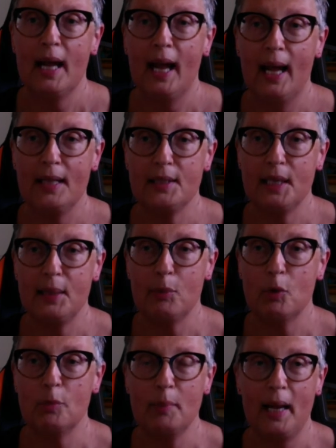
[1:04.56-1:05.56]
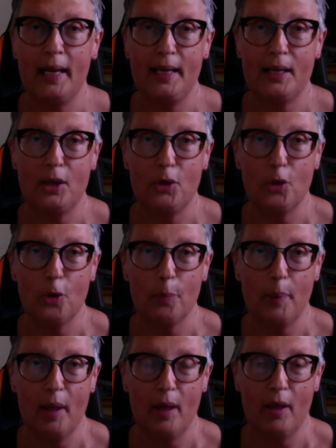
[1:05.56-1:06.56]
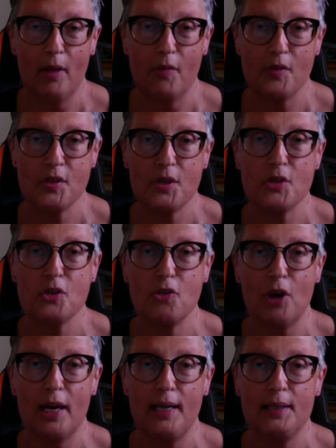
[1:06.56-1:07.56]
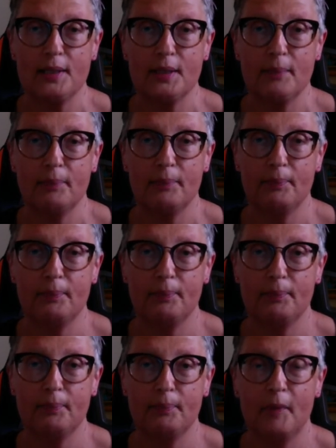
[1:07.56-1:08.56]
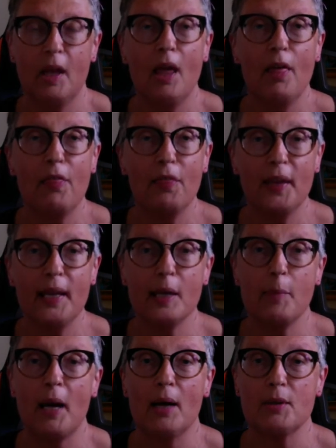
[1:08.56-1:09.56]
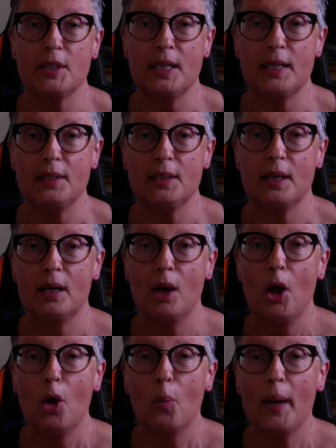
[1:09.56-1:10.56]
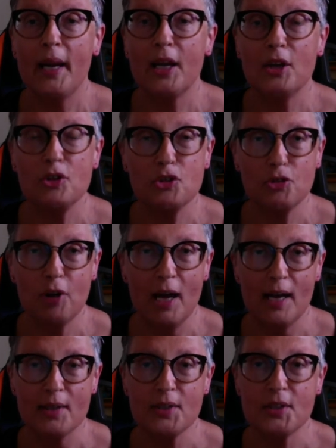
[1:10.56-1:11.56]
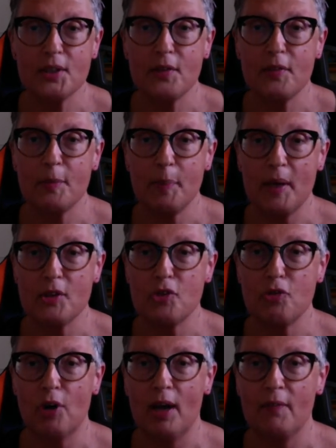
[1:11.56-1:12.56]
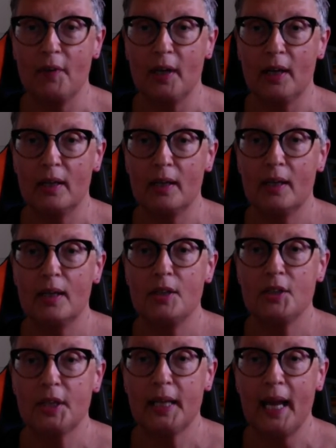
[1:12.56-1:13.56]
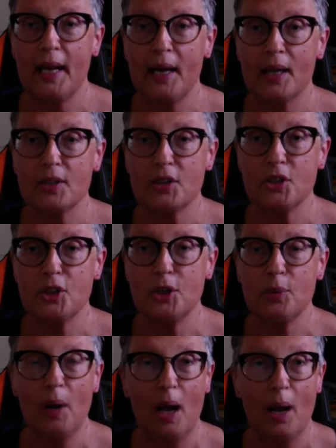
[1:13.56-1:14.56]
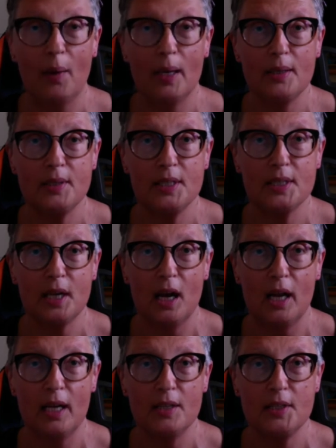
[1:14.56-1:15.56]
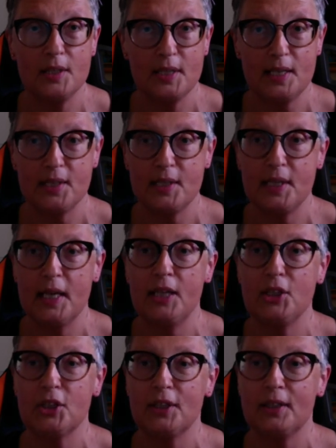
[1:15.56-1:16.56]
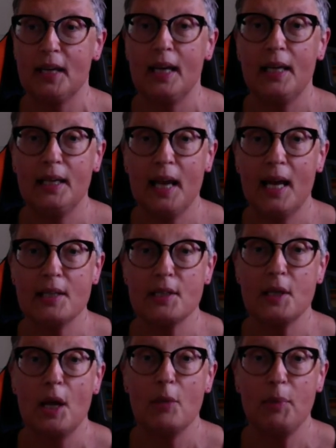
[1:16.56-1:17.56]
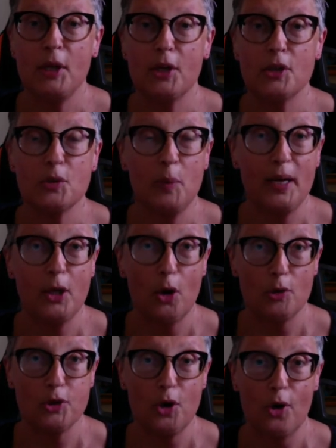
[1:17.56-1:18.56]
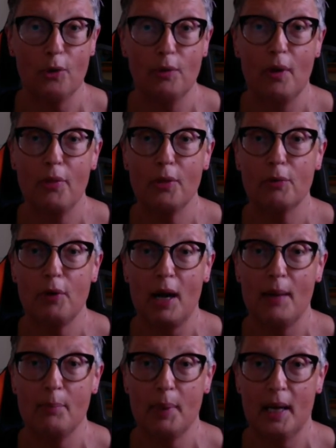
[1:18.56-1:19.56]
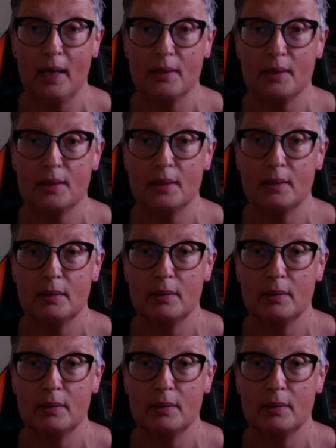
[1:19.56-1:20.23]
and he will make your paths straight." Think about it. We can trust the bus driver to get us to our desired destination. Yes, because we got on the right bus.